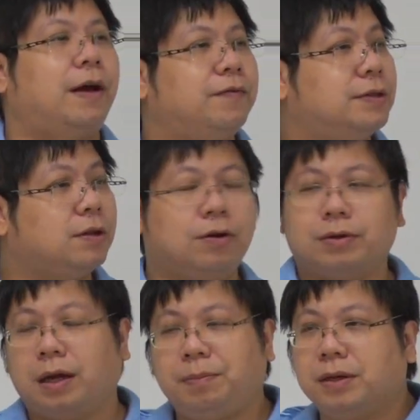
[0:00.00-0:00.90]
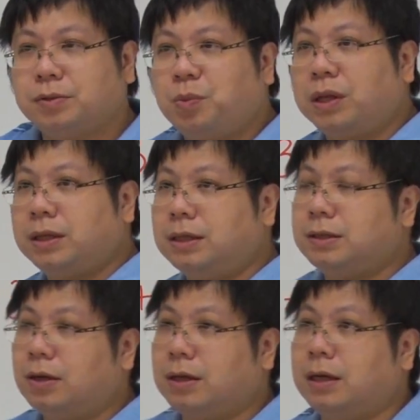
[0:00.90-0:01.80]
5 is not okay because 1 is
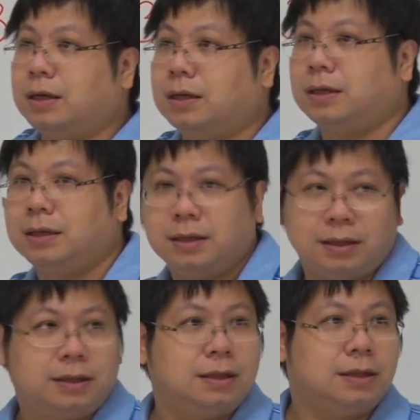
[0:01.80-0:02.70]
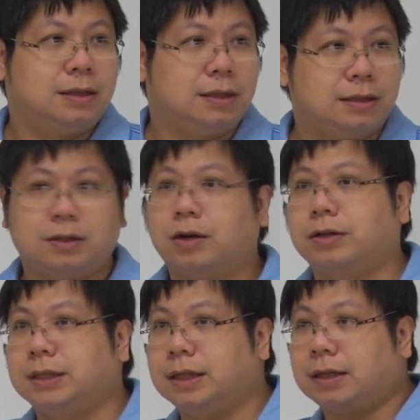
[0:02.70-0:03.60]
not
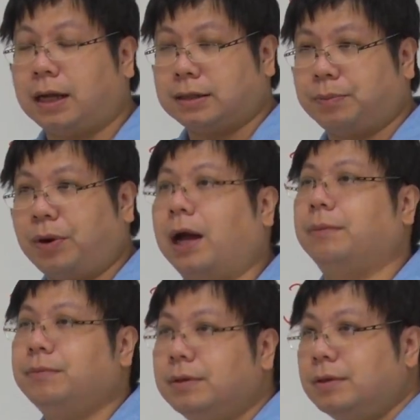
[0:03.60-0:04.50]
considered as a prime.